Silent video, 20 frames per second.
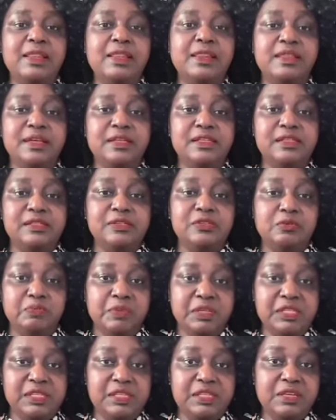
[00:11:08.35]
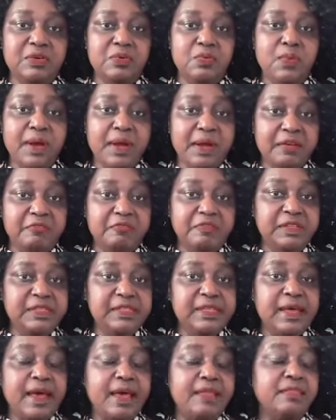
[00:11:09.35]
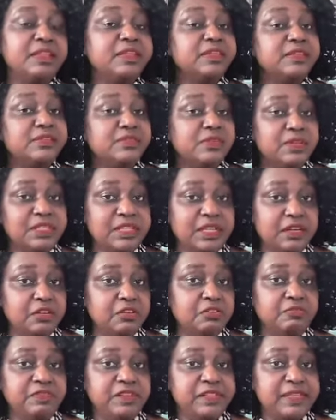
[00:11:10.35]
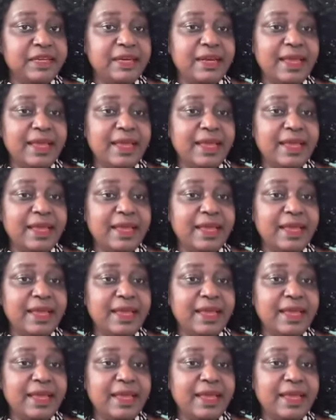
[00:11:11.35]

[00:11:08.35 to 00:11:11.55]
this domestic worker visa, and this is not a new visa.